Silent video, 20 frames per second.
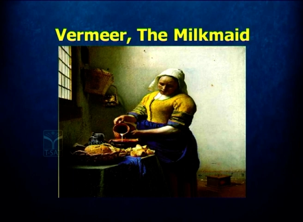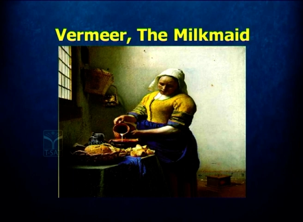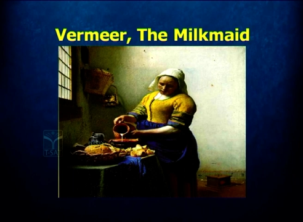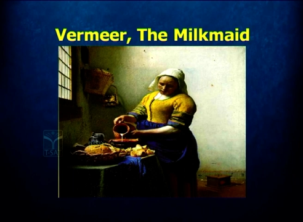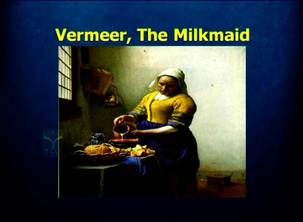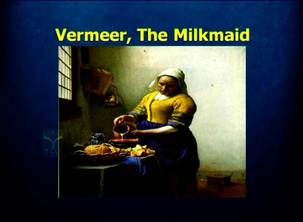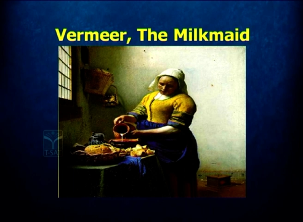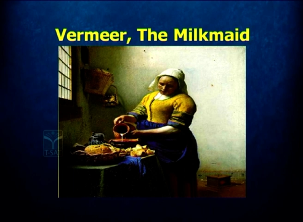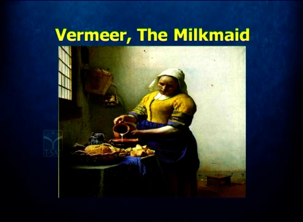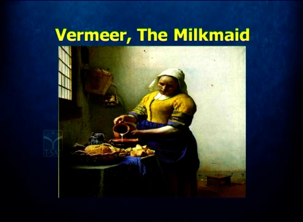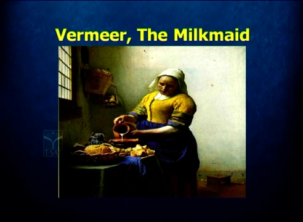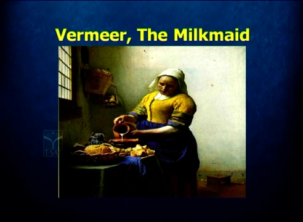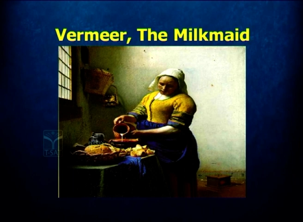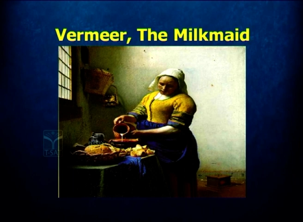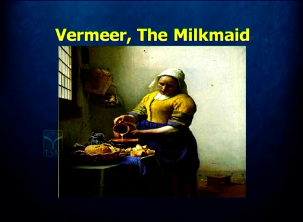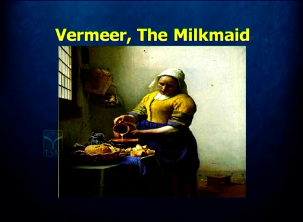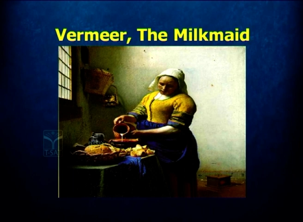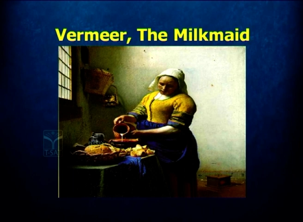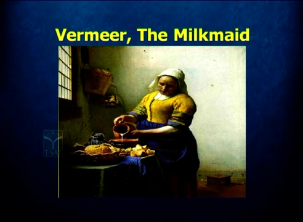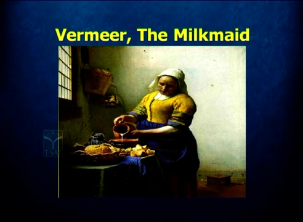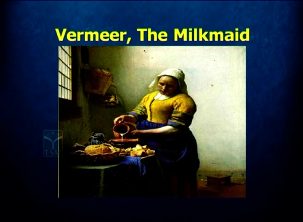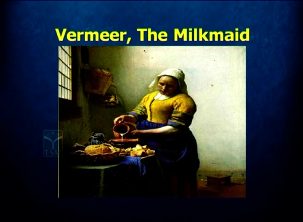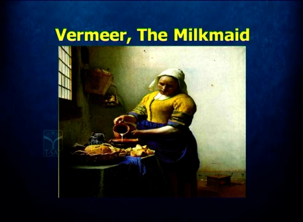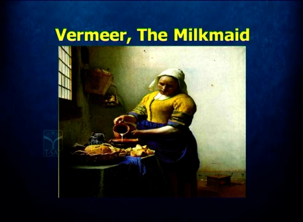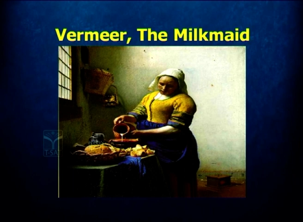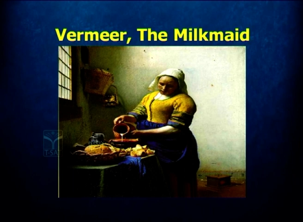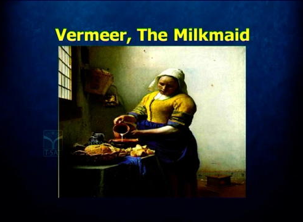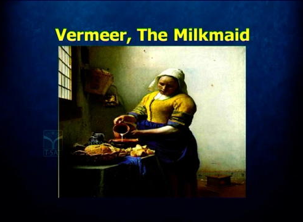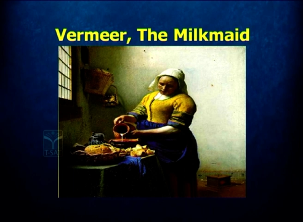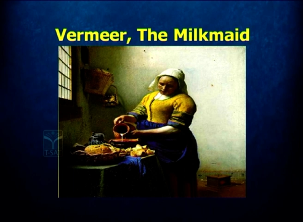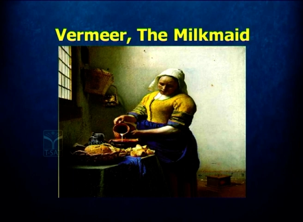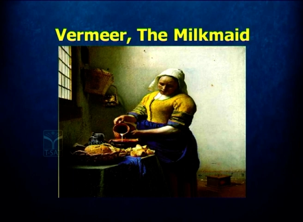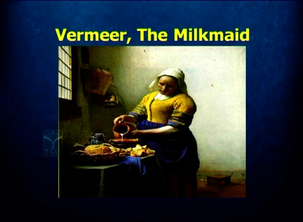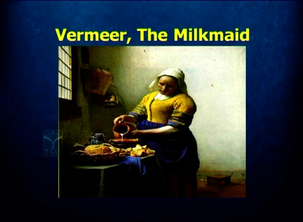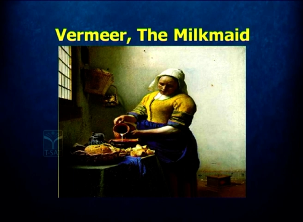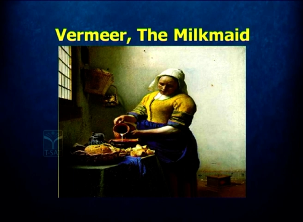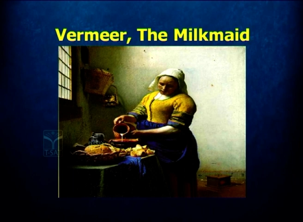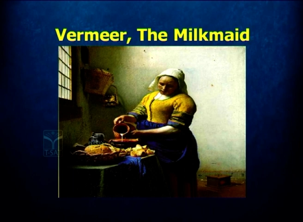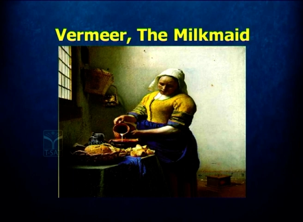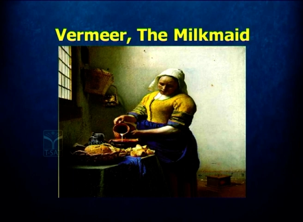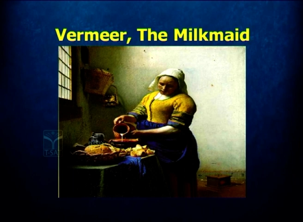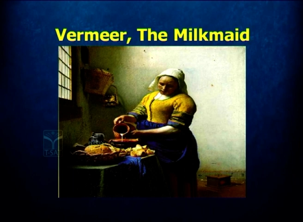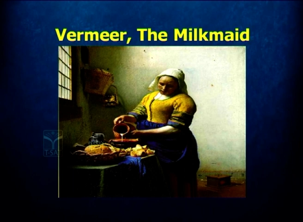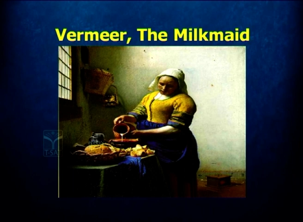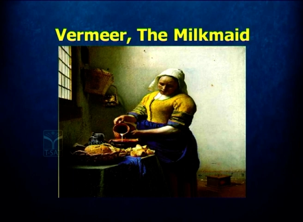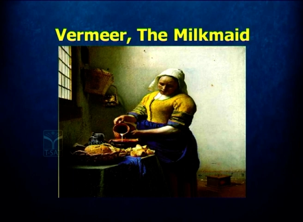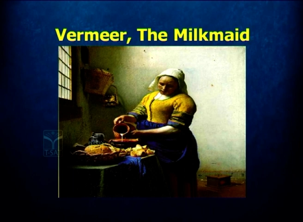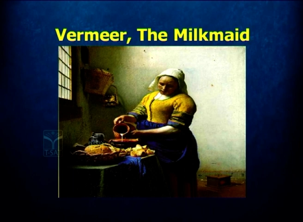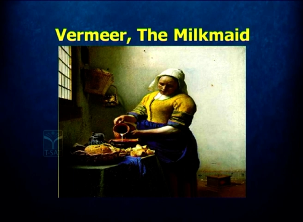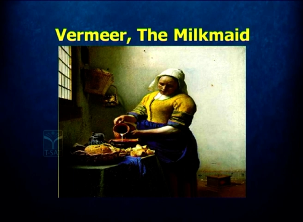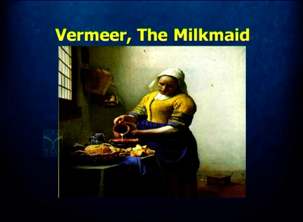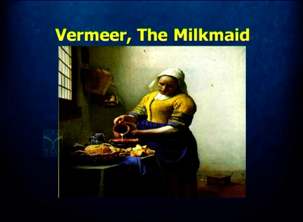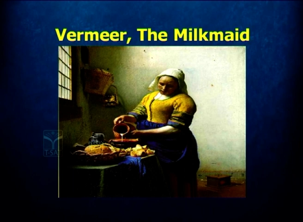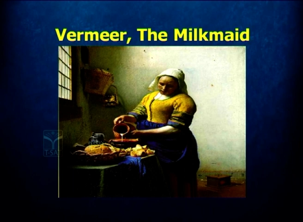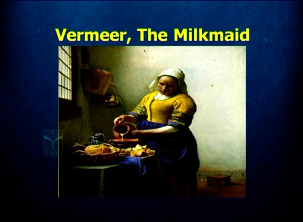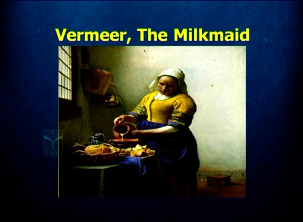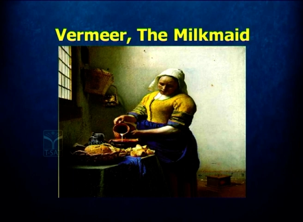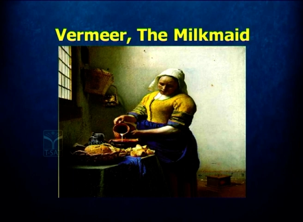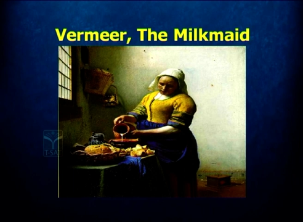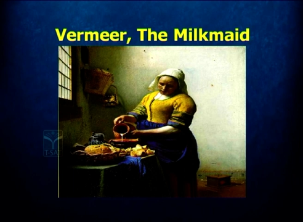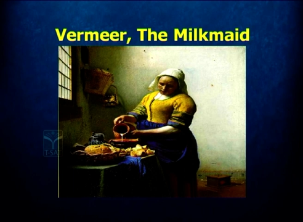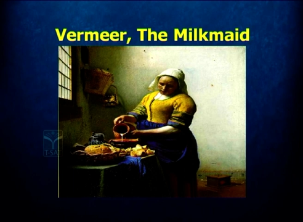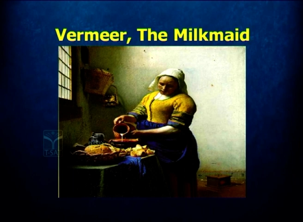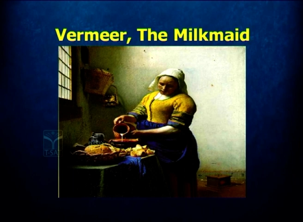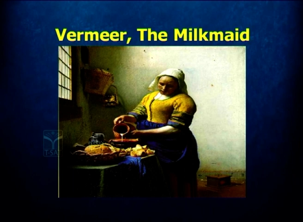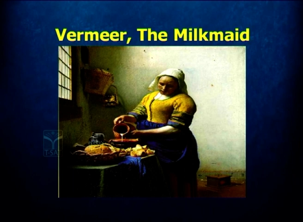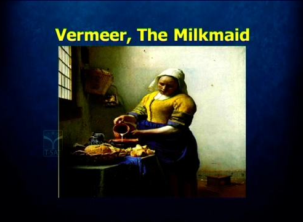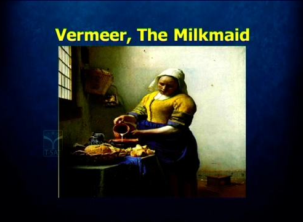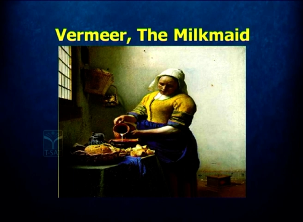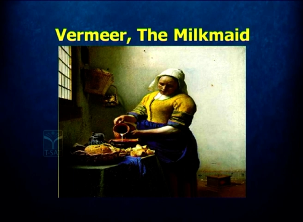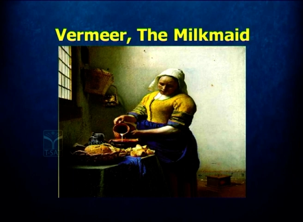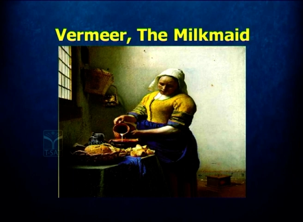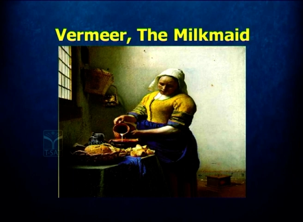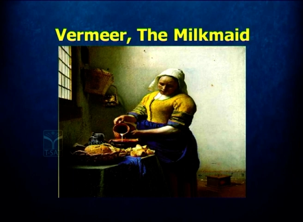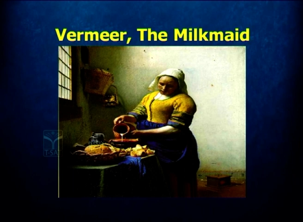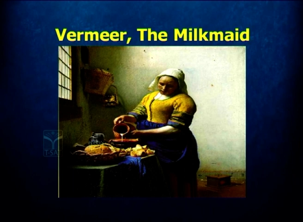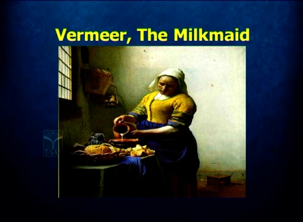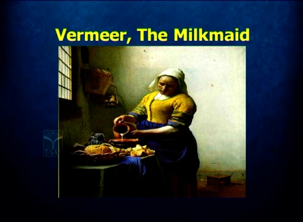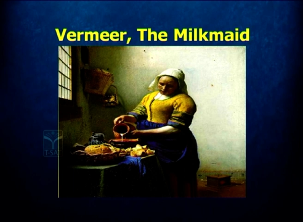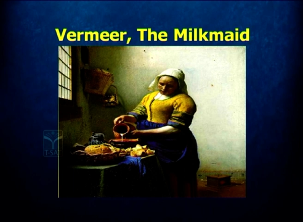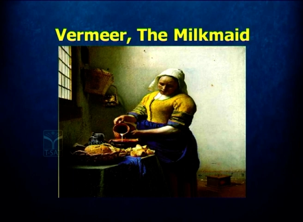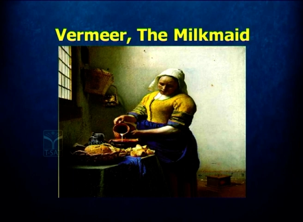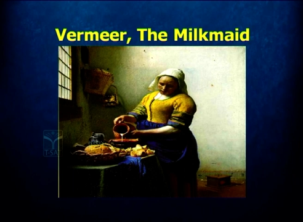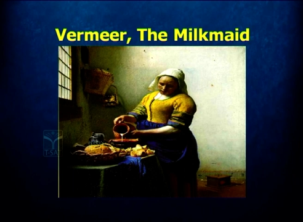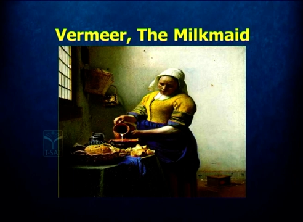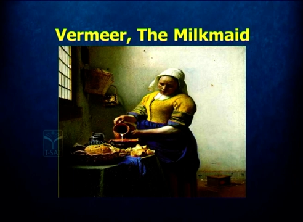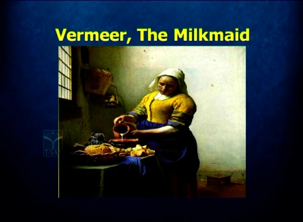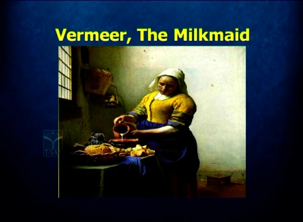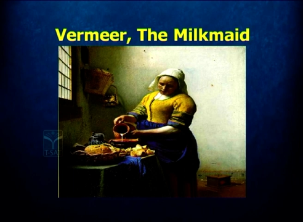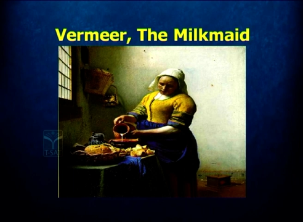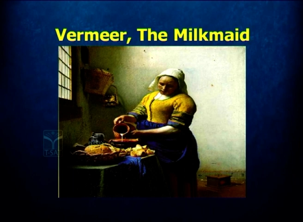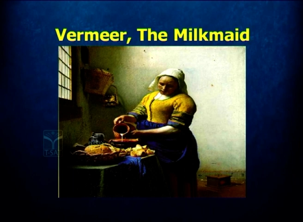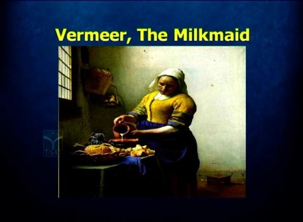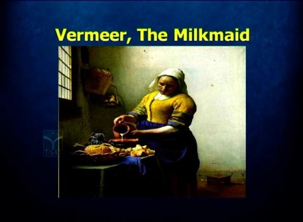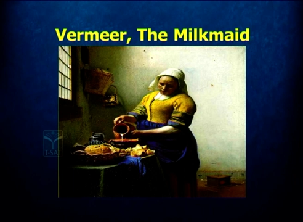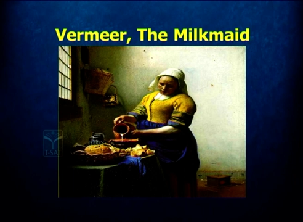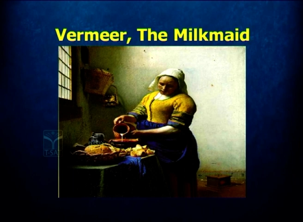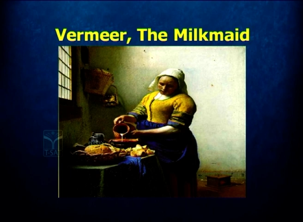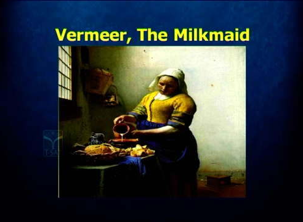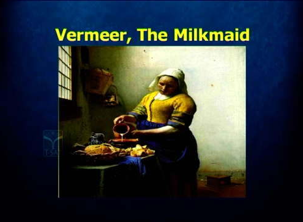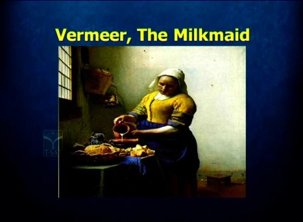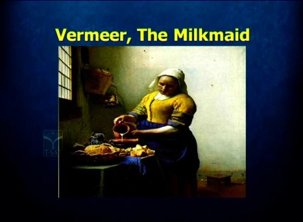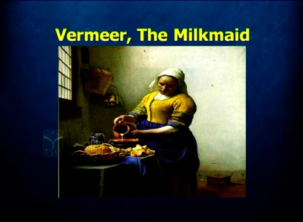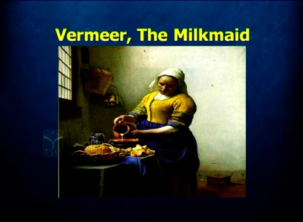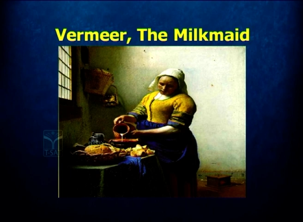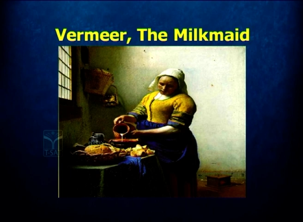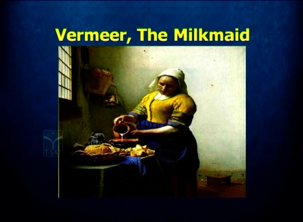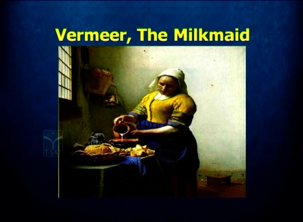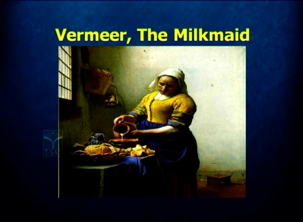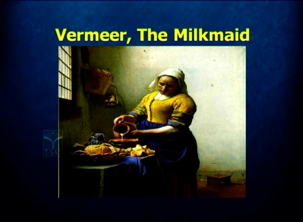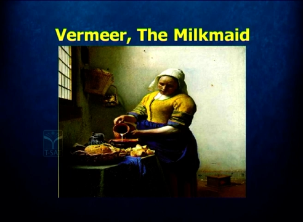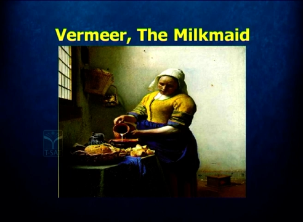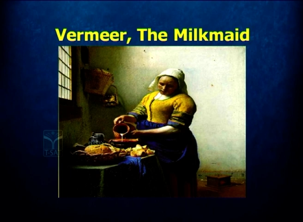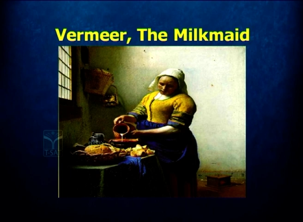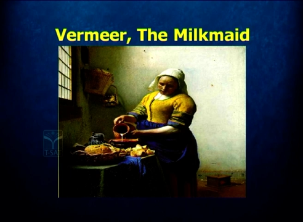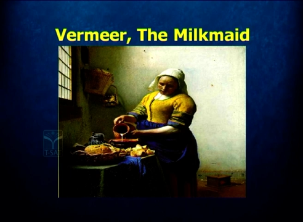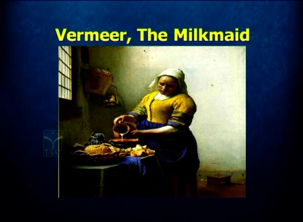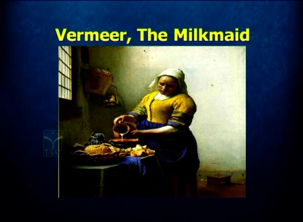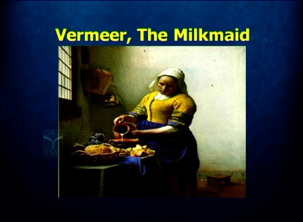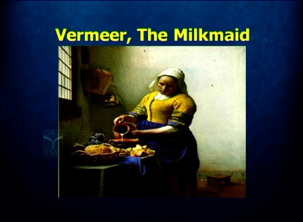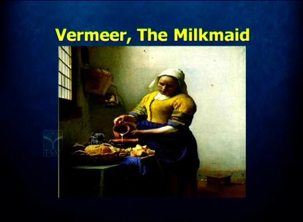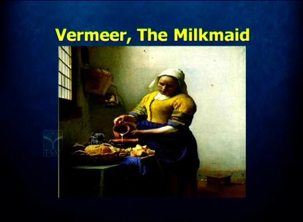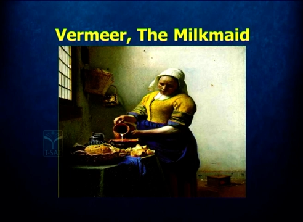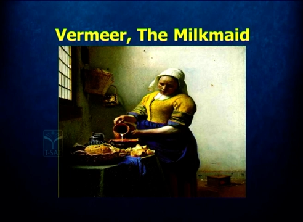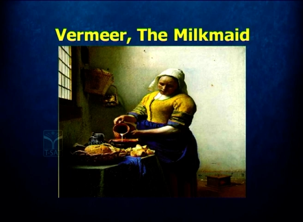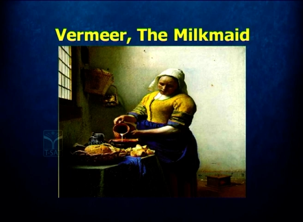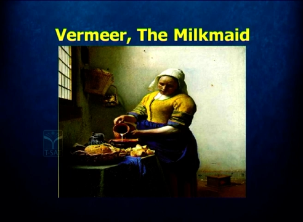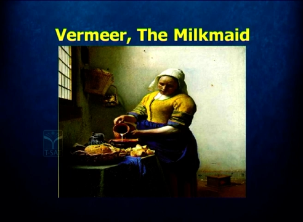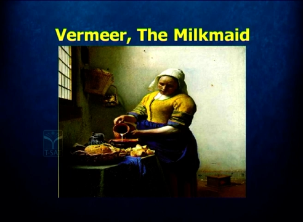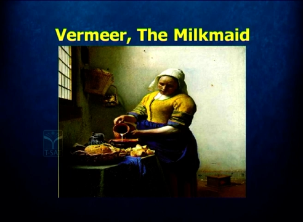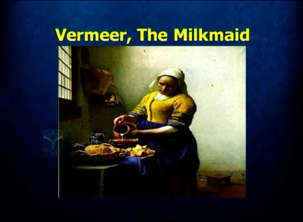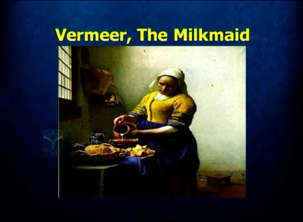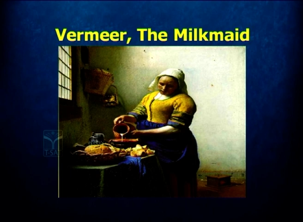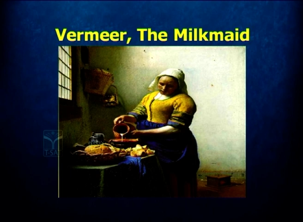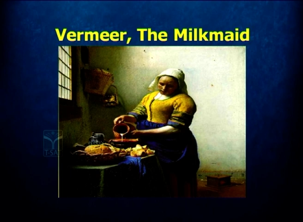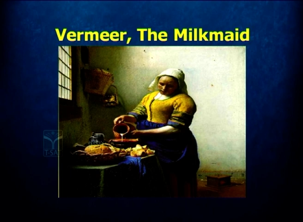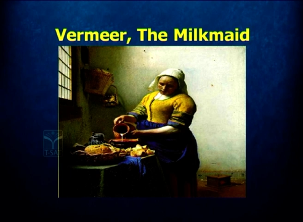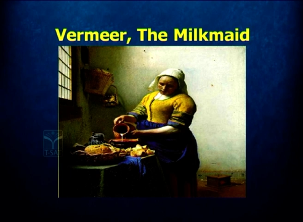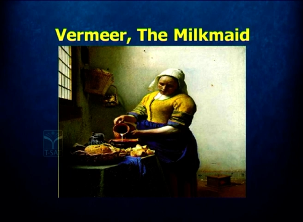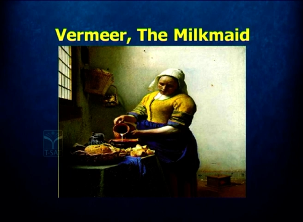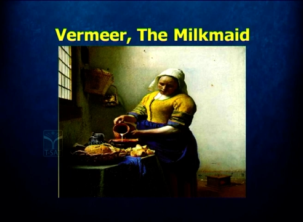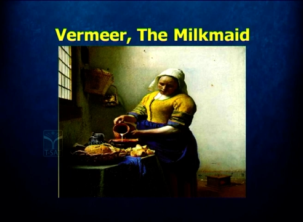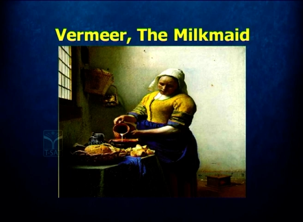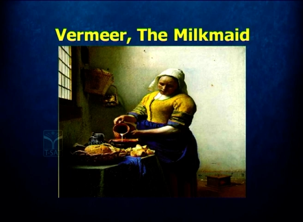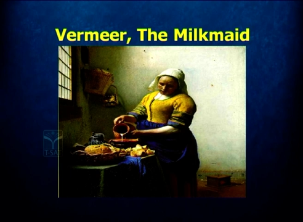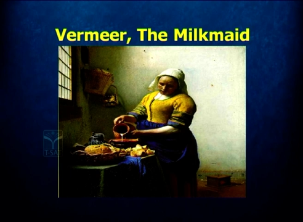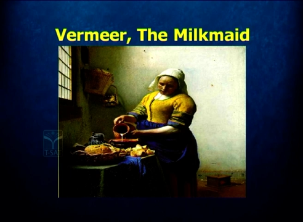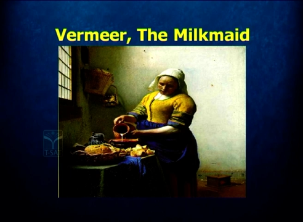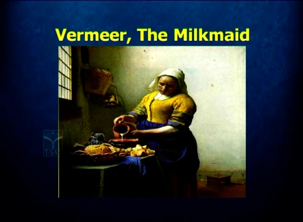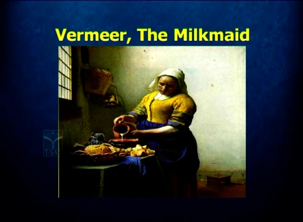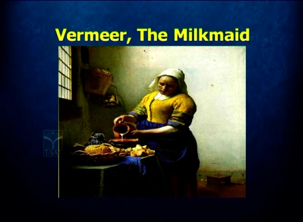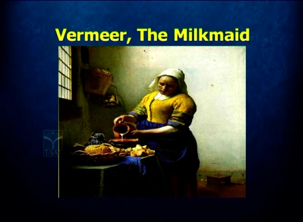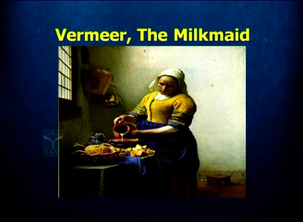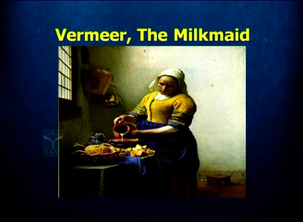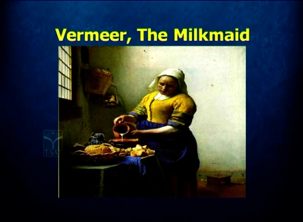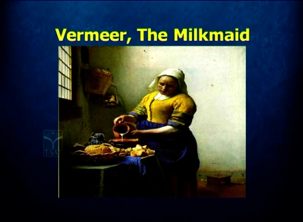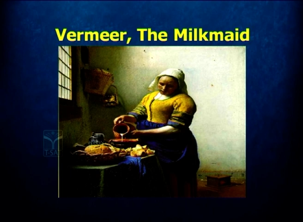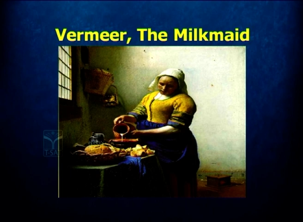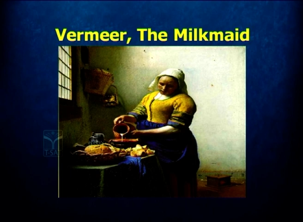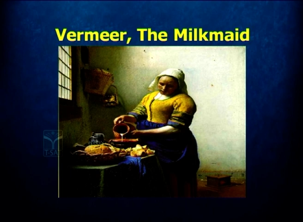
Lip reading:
Nobody's mouth can be seen.